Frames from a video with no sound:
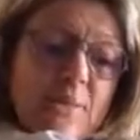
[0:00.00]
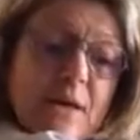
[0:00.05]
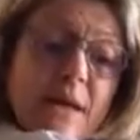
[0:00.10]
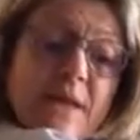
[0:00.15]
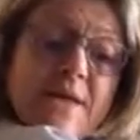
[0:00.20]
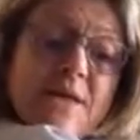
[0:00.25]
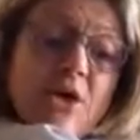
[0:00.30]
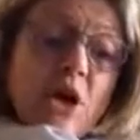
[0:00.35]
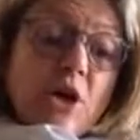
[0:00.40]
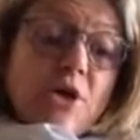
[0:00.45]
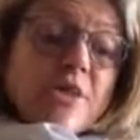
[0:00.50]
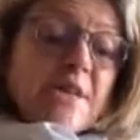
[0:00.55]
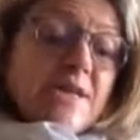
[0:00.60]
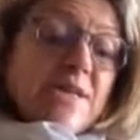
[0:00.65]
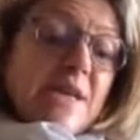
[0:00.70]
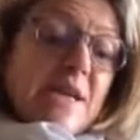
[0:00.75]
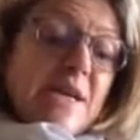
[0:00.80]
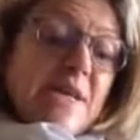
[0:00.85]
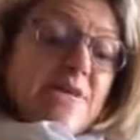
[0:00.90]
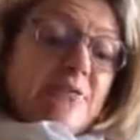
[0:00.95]
He's gone to
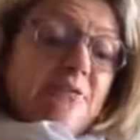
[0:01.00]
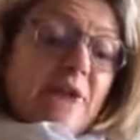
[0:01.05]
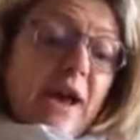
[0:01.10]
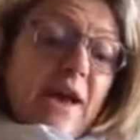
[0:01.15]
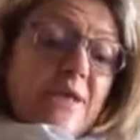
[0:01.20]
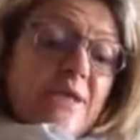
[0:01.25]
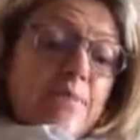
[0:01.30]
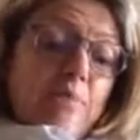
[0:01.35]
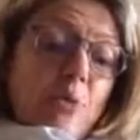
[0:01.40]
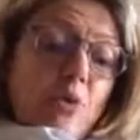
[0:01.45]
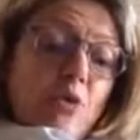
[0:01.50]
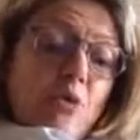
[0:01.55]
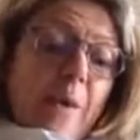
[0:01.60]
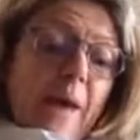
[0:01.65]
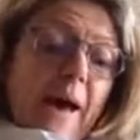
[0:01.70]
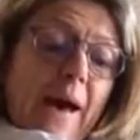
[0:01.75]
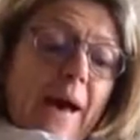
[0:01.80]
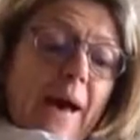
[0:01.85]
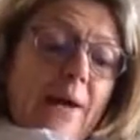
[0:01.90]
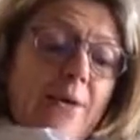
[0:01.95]
see his friend Pooh
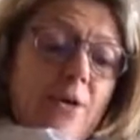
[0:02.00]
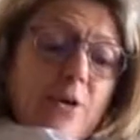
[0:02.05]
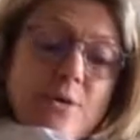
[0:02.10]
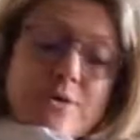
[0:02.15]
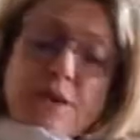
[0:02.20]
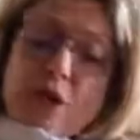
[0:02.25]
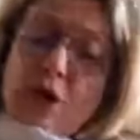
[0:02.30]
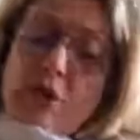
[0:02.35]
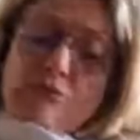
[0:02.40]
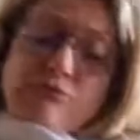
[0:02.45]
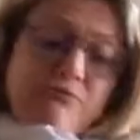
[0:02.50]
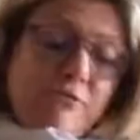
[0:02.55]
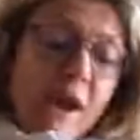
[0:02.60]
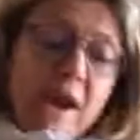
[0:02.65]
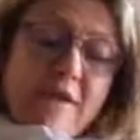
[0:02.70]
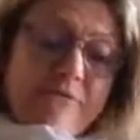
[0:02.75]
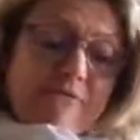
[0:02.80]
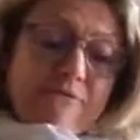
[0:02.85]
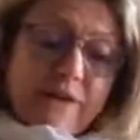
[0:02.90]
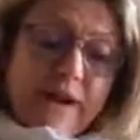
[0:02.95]
Bear, who is
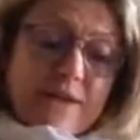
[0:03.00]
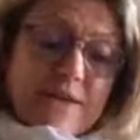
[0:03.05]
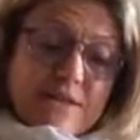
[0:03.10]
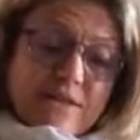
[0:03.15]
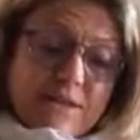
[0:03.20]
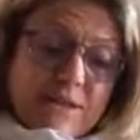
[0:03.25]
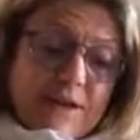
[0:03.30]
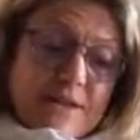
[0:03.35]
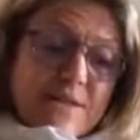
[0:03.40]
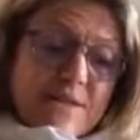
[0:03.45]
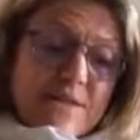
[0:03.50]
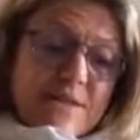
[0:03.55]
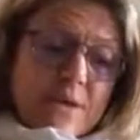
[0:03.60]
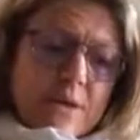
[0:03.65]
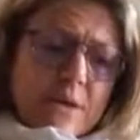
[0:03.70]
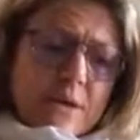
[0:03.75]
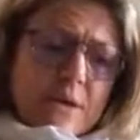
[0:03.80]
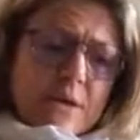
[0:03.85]
a great friend of his.